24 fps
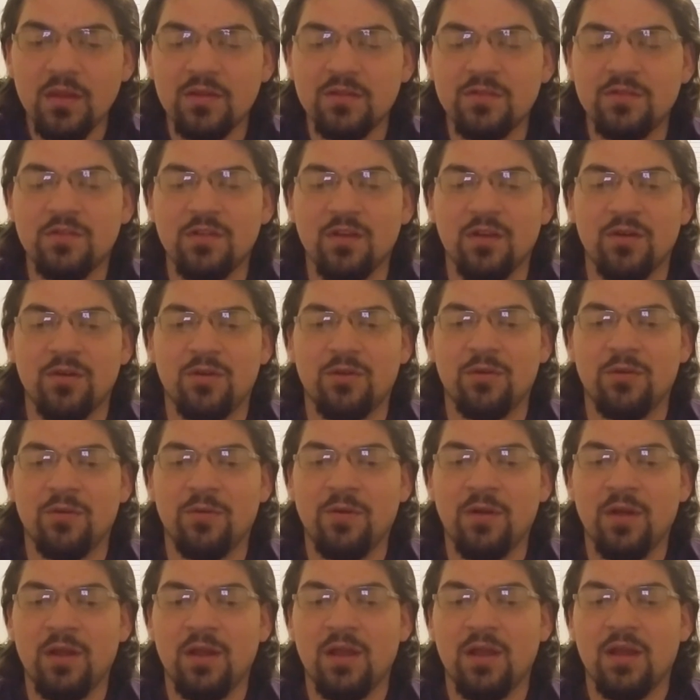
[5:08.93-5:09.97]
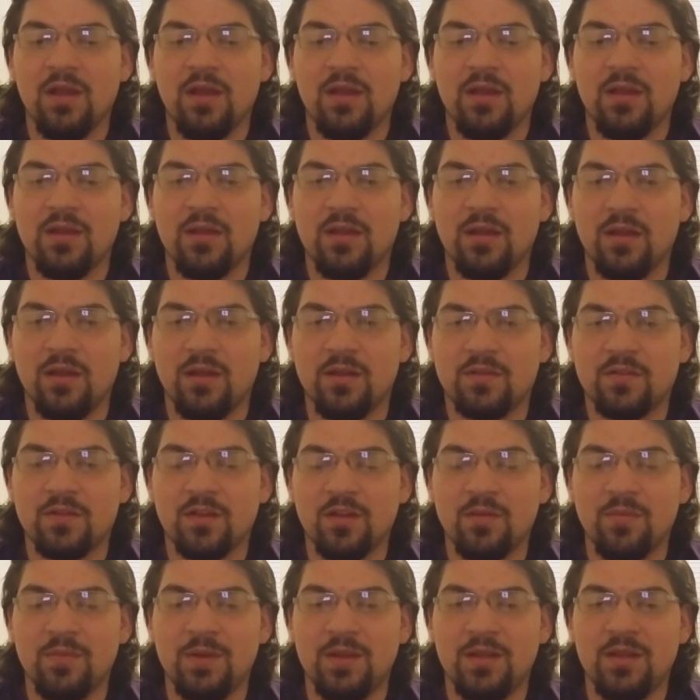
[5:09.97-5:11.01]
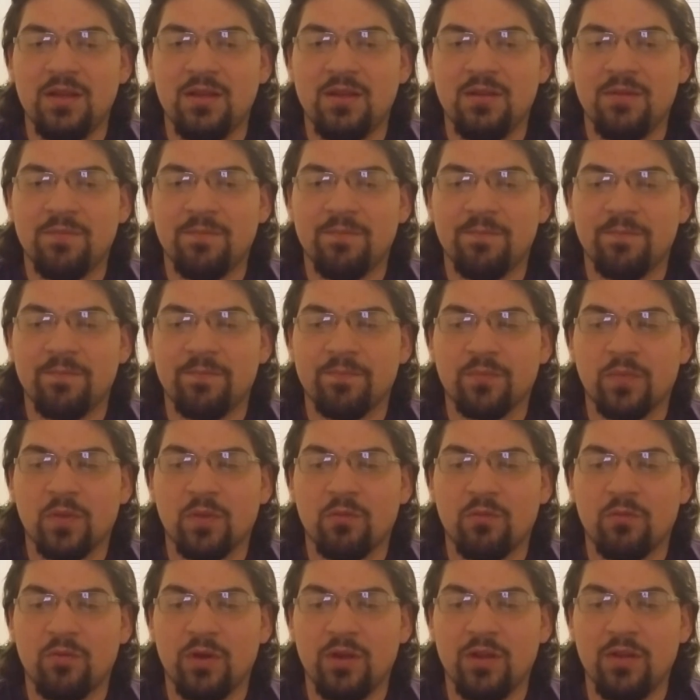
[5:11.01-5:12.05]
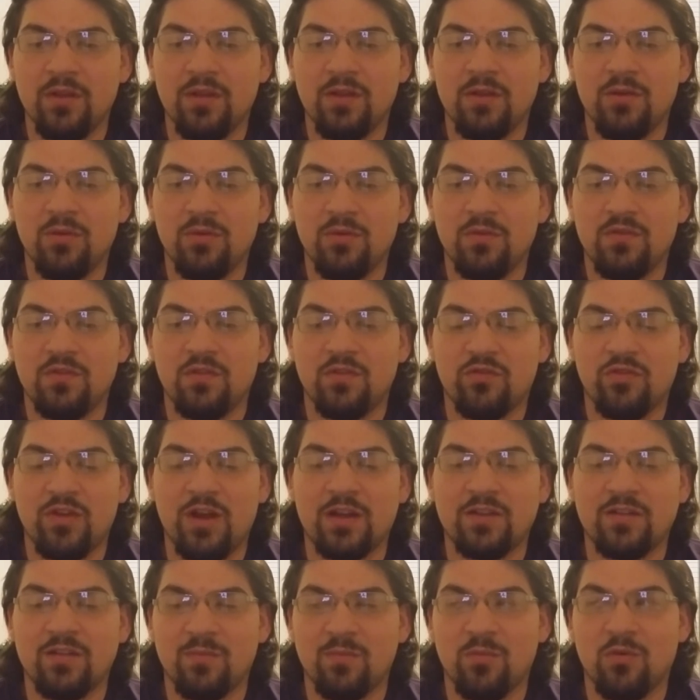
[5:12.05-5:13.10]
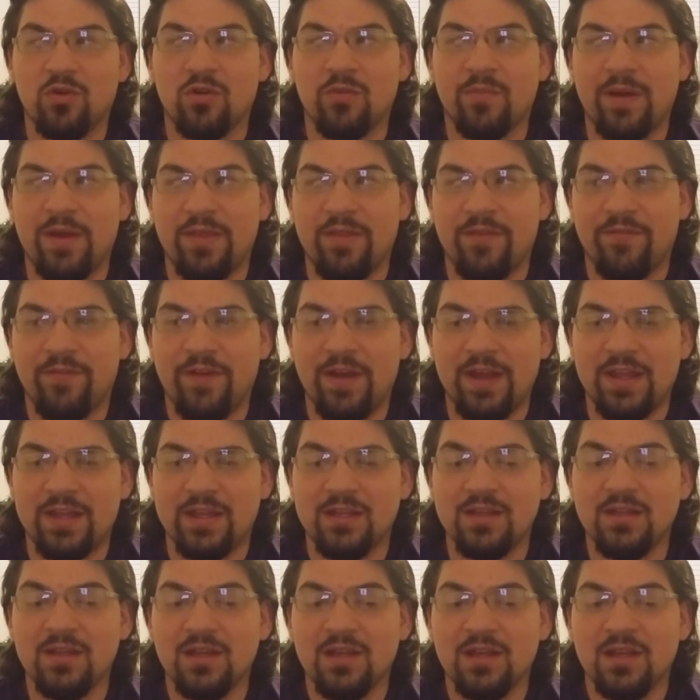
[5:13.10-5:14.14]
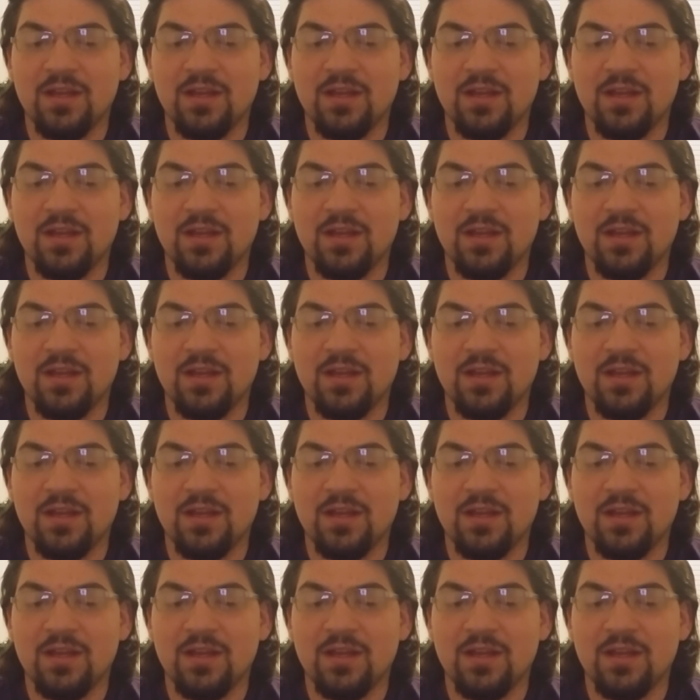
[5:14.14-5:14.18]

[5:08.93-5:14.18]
So it's going to be really who's distracted more by the fight